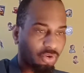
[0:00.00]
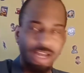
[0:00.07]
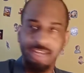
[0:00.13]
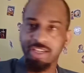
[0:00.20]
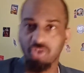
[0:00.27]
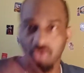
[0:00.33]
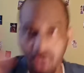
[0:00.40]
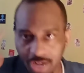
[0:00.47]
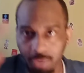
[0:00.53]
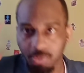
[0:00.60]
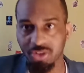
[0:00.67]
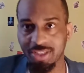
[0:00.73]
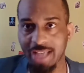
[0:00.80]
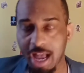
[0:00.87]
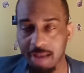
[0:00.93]

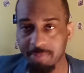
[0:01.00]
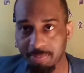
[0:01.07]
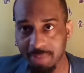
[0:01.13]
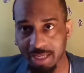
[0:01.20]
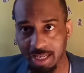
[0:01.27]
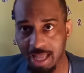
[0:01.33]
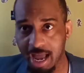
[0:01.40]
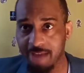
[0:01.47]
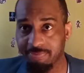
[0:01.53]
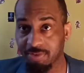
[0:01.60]
Incredible time to be alive.